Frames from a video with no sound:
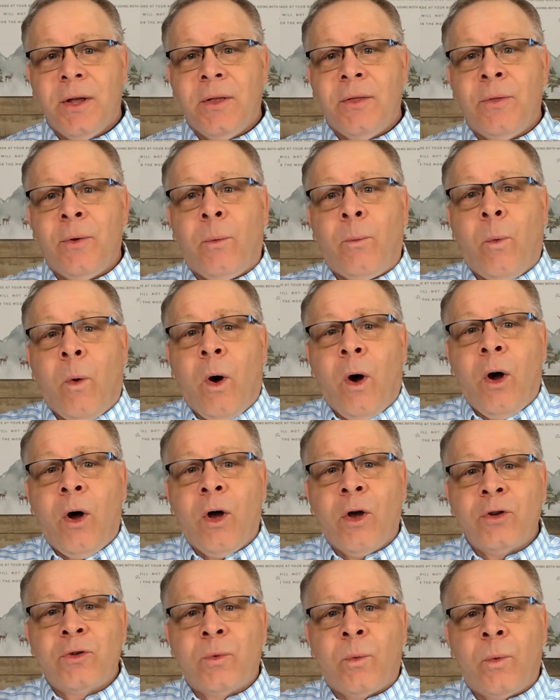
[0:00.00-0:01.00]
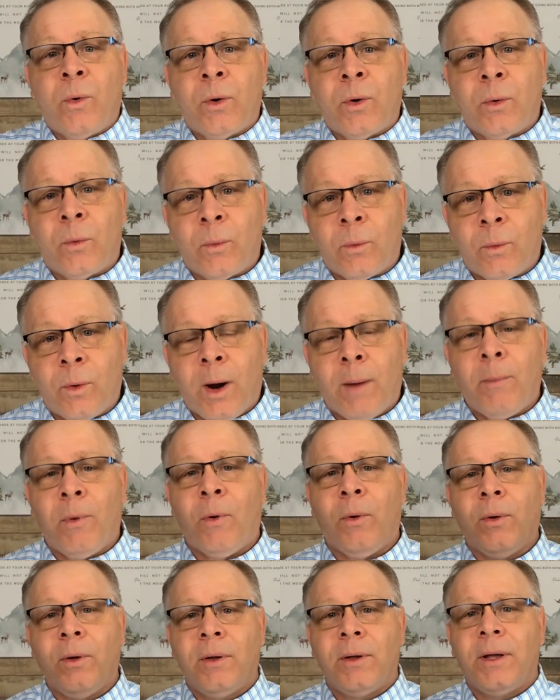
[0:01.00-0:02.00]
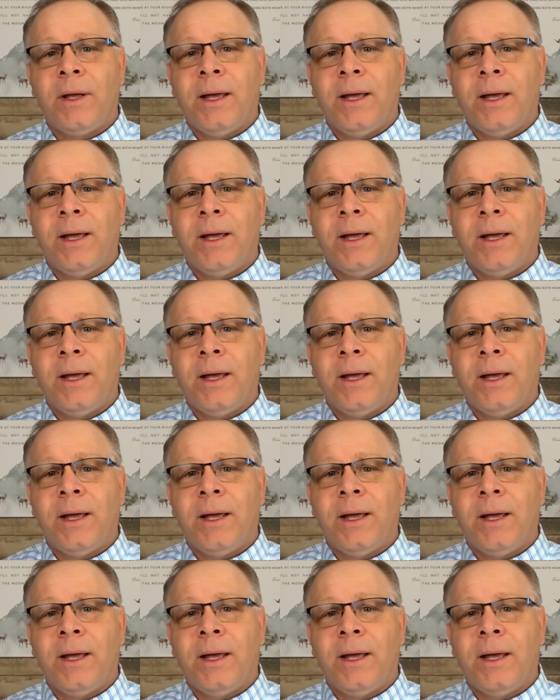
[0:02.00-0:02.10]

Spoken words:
the walls were rubble,